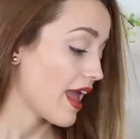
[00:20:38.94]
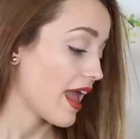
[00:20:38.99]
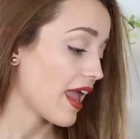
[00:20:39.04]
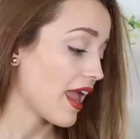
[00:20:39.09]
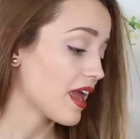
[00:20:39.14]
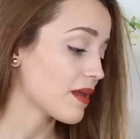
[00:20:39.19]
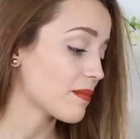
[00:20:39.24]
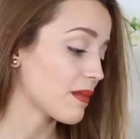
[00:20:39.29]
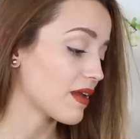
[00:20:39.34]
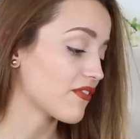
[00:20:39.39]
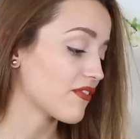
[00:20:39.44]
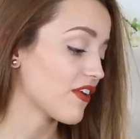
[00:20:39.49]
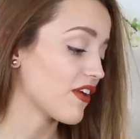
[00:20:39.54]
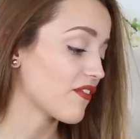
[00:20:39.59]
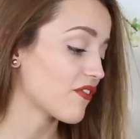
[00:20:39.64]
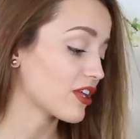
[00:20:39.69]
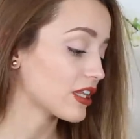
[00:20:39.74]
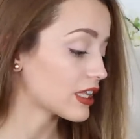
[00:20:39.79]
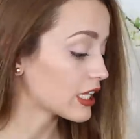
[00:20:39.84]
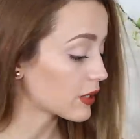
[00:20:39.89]
And my
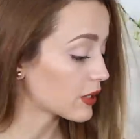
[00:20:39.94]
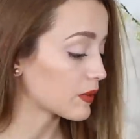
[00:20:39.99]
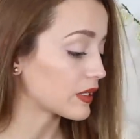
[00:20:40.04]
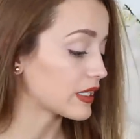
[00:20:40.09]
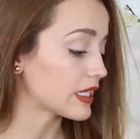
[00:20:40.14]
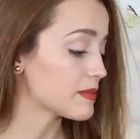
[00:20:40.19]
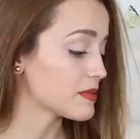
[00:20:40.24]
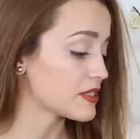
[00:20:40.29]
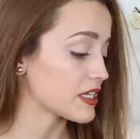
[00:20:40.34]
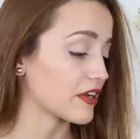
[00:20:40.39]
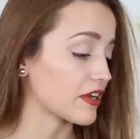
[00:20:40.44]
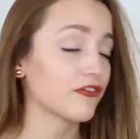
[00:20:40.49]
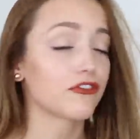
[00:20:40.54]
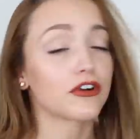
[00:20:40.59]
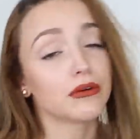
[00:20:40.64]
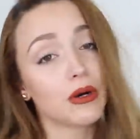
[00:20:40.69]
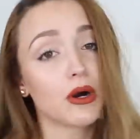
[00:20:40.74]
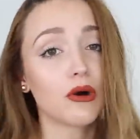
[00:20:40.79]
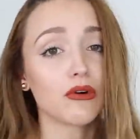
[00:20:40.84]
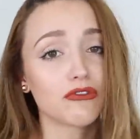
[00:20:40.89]
favorite liquid lipstick
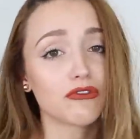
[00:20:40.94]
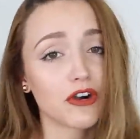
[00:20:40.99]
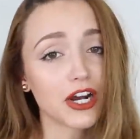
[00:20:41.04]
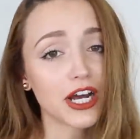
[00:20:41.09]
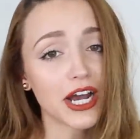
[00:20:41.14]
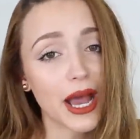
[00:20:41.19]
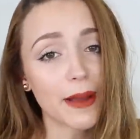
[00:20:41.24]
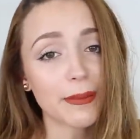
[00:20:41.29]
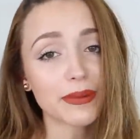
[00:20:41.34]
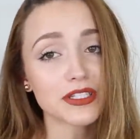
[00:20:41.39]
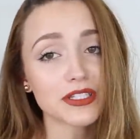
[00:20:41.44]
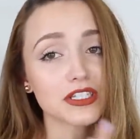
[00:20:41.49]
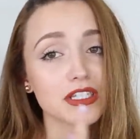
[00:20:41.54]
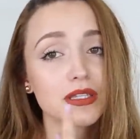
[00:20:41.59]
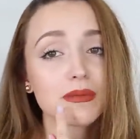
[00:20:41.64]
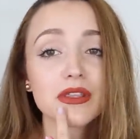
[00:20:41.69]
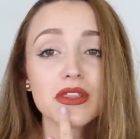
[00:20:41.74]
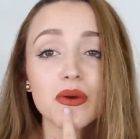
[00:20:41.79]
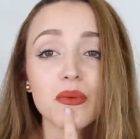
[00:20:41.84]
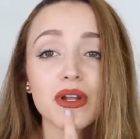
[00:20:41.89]
from Ofra happens
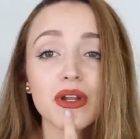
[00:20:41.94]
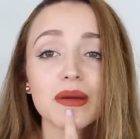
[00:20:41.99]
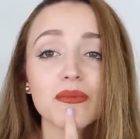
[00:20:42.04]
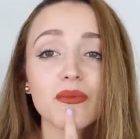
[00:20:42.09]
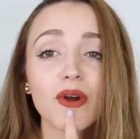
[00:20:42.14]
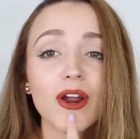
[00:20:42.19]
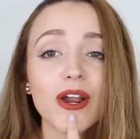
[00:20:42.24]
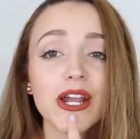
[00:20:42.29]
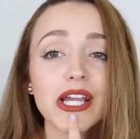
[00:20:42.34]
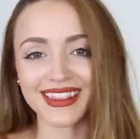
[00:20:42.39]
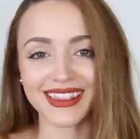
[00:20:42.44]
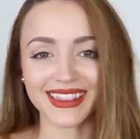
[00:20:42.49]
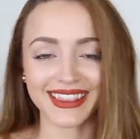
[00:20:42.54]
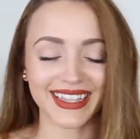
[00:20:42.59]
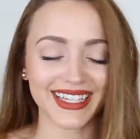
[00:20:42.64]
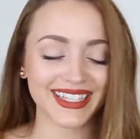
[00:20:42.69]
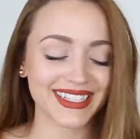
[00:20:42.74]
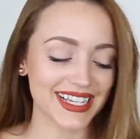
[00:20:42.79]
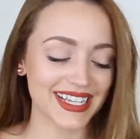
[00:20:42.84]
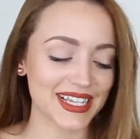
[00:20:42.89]
to be the one I'm wearing.
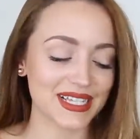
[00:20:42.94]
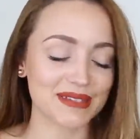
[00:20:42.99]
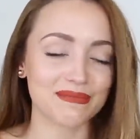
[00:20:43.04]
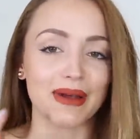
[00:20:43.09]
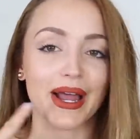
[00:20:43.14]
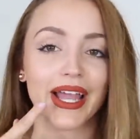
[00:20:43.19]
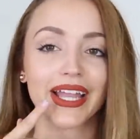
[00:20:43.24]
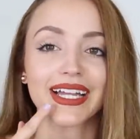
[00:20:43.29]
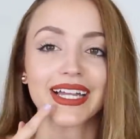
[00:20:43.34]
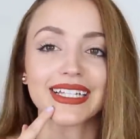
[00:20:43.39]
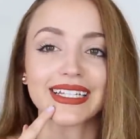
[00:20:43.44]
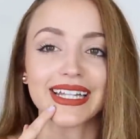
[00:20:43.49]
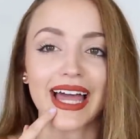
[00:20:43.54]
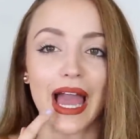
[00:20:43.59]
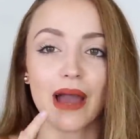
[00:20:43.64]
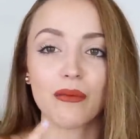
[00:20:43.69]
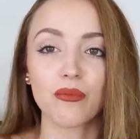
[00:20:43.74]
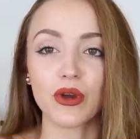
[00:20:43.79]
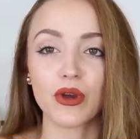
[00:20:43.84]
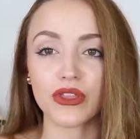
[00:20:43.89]
This is my
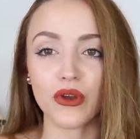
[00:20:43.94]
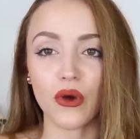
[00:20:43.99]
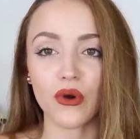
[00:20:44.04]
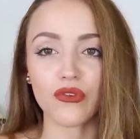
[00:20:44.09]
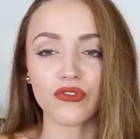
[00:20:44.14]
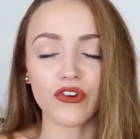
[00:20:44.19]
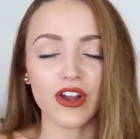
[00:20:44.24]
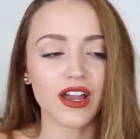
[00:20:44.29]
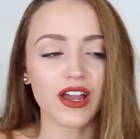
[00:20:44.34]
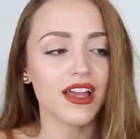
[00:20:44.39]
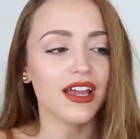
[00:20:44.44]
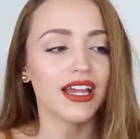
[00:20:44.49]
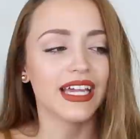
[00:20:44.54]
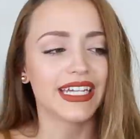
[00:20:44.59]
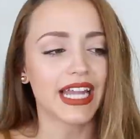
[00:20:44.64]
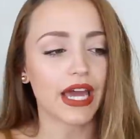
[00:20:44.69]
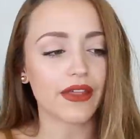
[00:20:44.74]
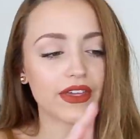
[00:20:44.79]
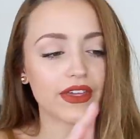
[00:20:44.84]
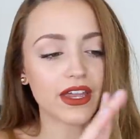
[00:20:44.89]
collab with Ofra.
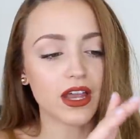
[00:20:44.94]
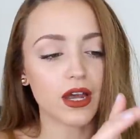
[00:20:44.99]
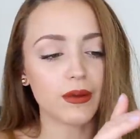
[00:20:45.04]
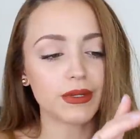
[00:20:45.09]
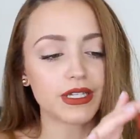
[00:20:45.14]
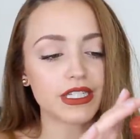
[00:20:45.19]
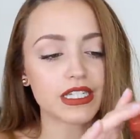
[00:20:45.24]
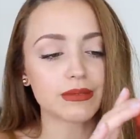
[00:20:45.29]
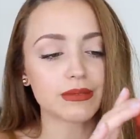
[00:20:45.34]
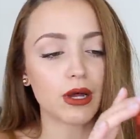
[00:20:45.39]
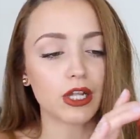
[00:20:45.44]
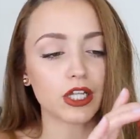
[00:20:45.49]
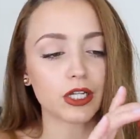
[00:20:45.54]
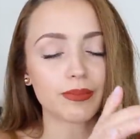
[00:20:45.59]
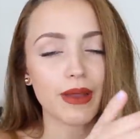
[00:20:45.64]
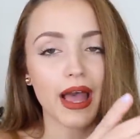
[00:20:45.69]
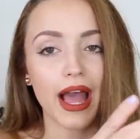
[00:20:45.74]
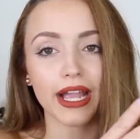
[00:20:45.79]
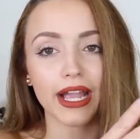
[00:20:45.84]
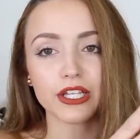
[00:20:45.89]
Now they come in smaller
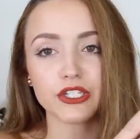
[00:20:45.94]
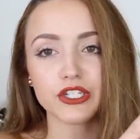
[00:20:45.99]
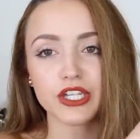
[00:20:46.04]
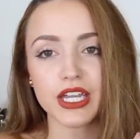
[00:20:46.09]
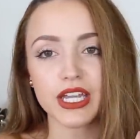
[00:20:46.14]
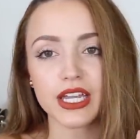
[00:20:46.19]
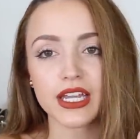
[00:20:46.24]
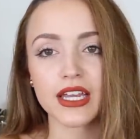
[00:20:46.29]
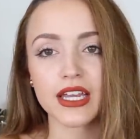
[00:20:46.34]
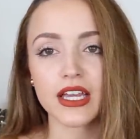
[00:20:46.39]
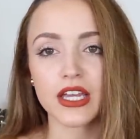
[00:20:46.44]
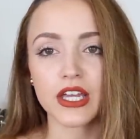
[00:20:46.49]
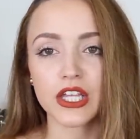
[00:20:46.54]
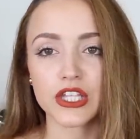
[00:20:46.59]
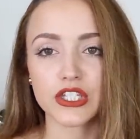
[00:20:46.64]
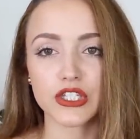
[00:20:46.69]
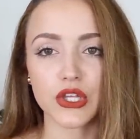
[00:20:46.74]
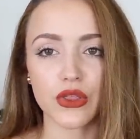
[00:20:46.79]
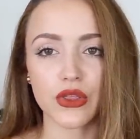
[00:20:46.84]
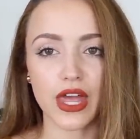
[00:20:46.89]
packaging
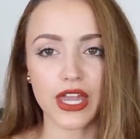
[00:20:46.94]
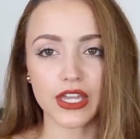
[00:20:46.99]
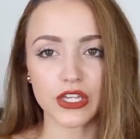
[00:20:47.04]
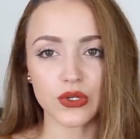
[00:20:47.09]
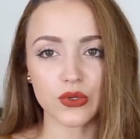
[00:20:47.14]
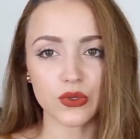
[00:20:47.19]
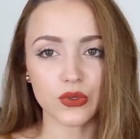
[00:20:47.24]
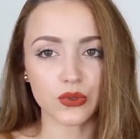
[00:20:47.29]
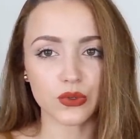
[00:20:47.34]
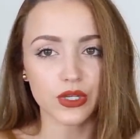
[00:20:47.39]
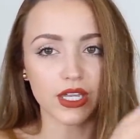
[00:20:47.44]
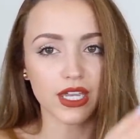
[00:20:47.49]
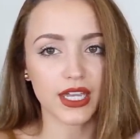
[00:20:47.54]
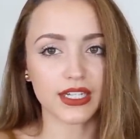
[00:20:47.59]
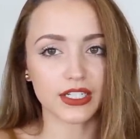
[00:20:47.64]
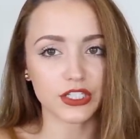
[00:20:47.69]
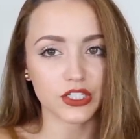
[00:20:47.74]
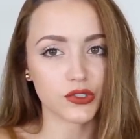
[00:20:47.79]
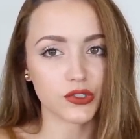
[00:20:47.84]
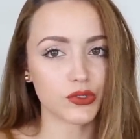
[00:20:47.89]
so that you
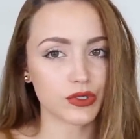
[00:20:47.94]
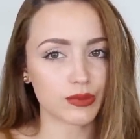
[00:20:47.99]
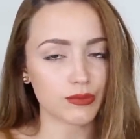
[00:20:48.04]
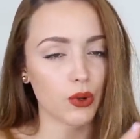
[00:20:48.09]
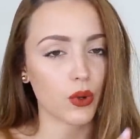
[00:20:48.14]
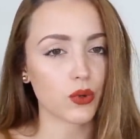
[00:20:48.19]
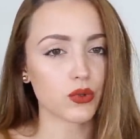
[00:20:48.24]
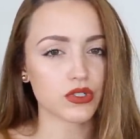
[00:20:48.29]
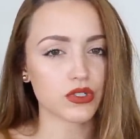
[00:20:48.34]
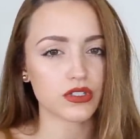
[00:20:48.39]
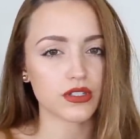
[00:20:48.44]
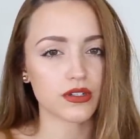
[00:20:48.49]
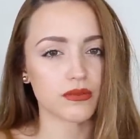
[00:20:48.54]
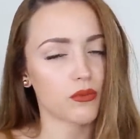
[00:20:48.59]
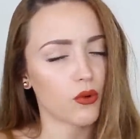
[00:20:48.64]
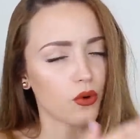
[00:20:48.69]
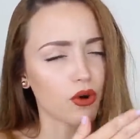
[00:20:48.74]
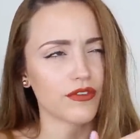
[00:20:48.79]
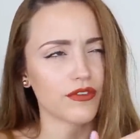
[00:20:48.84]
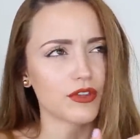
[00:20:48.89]
can use most
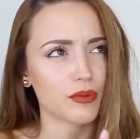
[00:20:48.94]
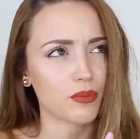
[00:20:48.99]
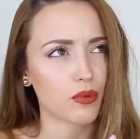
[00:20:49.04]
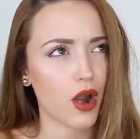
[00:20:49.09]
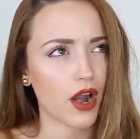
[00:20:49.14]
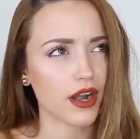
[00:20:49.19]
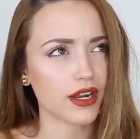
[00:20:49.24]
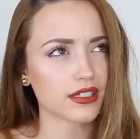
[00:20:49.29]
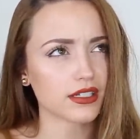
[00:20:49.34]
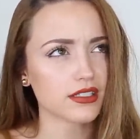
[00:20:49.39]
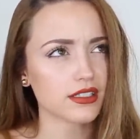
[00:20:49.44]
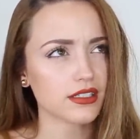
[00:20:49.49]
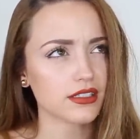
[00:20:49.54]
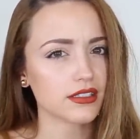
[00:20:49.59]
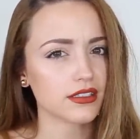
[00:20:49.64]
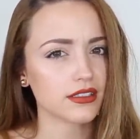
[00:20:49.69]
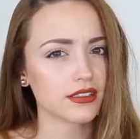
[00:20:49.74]
more of the product